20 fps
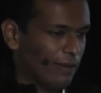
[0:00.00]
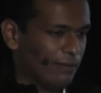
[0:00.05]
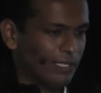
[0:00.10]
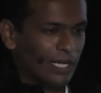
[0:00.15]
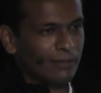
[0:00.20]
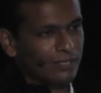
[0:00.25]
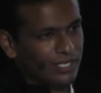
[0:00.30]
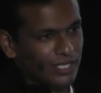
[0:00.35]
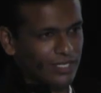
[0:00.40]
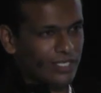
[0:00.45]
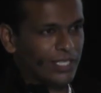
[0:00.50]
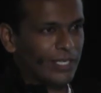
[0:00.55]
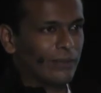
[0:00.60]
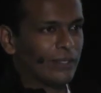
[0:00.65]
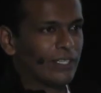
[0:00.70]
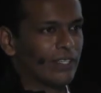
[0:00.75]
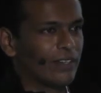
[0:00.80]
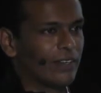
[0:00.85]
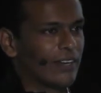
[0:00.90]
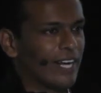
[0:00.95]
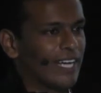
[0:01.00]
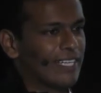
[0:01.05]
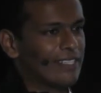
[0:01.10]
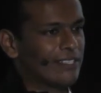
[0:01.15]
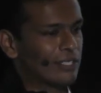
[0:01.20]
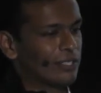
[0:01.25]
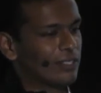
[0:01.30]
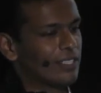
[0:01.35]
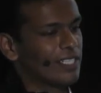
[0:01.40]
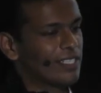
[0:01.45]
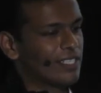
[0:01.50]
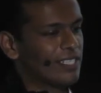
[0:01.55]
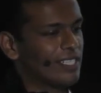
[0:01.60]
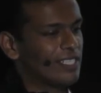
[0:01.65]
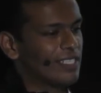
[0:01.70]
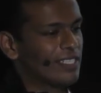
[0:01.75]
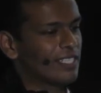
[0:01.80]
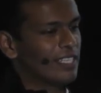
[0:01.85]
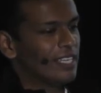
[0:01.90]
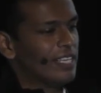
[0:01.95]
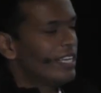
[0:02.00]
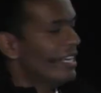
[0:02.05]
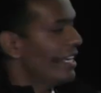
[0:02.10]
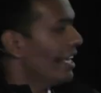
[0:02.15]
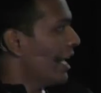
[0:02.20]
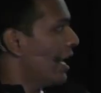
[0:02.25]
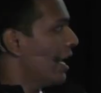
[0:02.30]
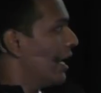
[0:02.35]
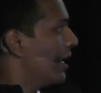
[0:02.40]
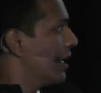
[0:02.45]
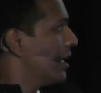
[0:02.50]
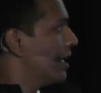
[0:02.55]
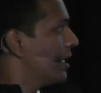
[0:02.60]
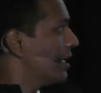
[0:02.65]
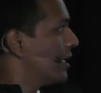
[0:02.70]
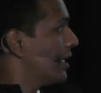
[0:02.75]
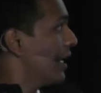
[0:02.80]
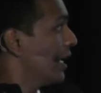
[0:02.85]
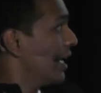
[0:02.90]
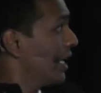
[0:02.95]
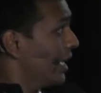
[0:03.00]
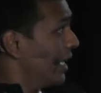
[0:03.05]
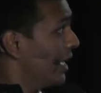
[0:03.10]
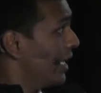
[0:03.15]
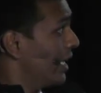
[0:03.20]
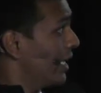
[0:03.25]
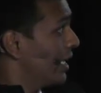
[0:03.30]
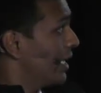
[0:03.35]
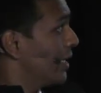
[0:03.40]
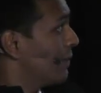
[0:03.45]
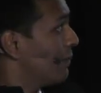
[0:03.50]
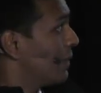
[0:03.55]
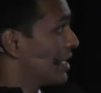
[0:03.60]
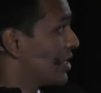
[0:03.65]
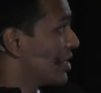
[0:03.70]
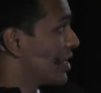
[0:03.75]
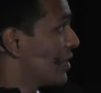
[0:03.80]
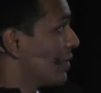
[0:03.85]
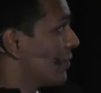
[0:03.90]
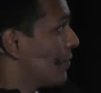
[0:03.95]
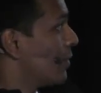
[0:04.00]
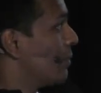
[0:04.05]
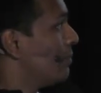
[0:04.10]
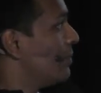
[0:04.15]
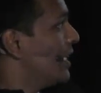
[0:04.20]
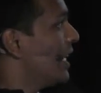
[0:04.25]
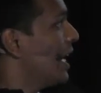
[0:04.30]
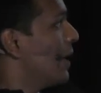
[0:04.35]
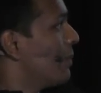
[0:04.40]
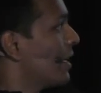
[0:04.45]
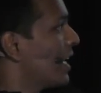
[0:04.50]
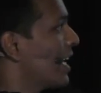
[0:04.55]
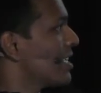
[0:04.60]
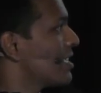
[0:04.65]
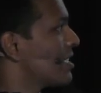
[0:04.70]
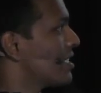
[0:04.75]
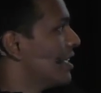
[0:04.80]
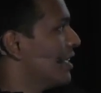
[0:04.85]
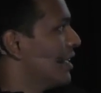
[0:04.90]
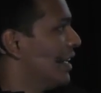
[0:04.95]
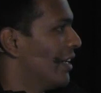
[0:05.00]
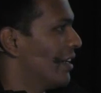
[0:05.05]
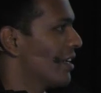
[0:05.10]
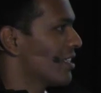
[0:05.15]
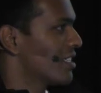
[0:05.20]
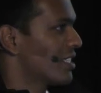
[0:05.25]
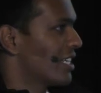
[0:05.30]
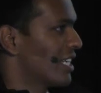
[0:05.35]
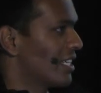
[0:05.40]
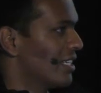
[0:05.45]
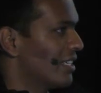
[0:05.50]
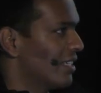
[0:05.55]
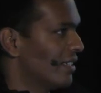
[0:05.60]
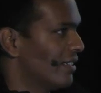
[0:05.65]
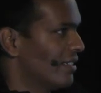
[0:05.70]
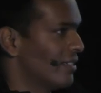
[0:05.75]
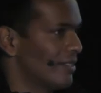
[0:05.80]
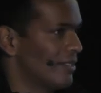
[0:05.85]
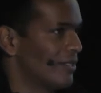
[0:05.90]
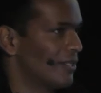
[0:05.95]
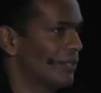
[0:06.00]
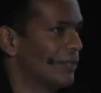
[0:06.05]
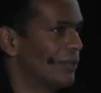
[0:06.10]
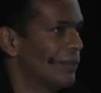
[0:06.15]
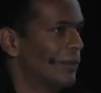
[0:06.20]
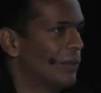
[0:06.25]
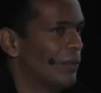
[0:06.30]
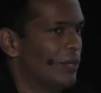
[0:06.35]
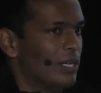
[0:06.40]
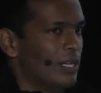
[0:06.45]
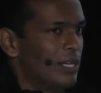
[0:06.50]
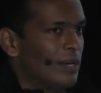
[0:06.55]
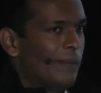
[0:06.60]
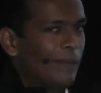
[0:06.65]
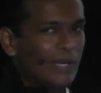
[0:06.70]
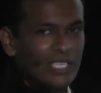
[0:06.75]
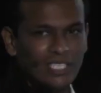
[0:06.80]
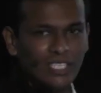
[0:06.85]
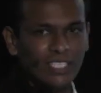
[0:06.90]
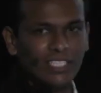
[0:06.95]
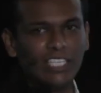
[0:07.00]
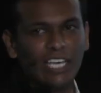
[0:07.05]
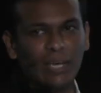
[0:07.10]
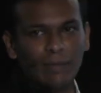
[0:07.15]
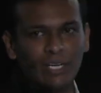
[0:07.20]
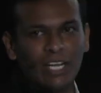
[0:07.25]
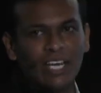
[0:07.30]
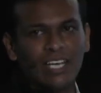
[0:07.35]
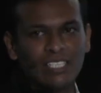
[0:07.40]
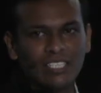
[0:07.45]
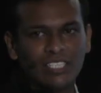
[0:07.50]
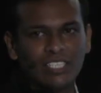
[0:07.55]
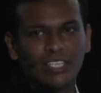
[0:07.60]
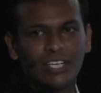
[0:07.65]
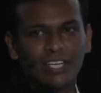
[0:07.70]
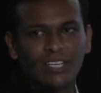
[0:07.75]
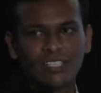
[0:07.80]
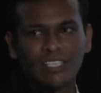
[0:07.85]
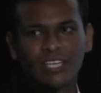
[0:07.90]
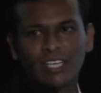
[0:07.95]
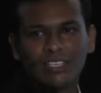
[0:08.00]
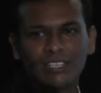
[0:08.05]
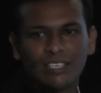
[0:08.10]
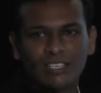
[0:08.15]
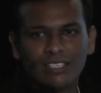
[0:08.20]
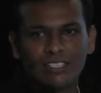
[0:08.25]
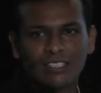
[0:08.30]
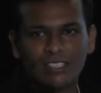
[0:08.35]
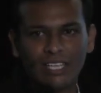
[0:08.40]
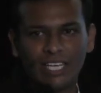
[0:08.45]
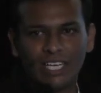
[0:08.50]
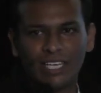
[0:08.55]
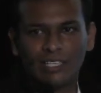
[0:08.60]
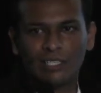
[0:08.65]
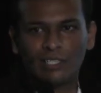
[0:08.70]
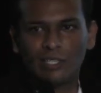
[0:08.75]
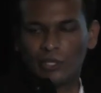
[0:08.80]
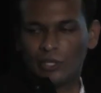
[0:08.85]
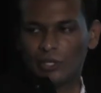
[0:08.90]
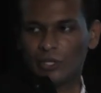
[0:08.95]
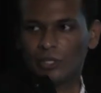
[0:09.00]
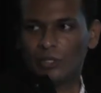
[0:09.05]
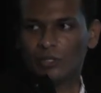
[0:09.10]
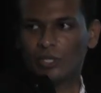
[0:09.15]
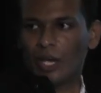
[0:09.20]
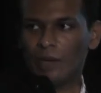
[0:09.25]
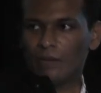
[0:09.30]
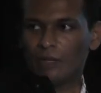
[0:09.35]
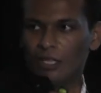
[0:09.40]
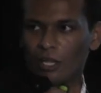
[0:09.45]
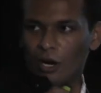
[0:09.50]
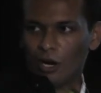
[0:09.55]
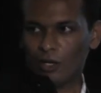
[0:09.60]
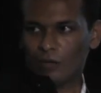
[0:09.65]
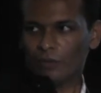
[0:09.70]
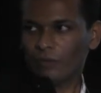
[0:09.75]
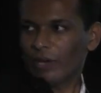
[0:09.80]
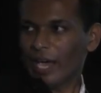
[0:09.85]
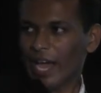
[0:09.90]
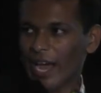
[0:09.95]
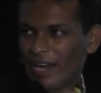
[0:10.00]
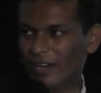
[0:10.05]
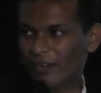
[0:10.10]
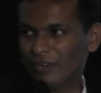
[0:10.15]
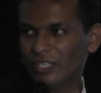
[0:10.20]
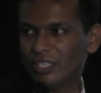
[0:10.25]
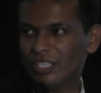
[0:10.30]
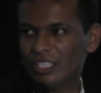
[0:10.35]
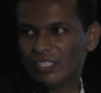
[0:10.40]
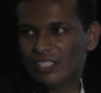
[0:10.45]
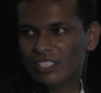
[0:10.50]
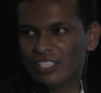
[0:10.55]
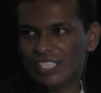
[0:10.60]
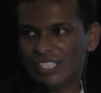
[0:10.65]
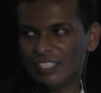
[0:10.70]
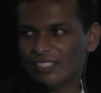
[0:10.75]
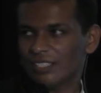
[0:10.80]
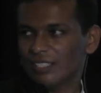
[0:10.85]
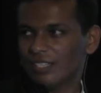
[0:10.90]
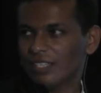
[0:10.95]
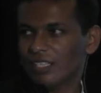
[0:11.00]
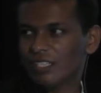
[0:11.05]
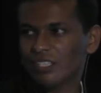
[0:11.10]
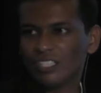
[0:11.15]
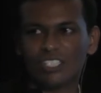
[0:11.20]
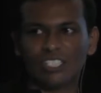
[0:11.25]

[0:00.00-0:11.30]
I'll just give it a try. So this is a picture from the MNIST dataset. So basically, MNIST dataset is like you have a lot of handwritten digits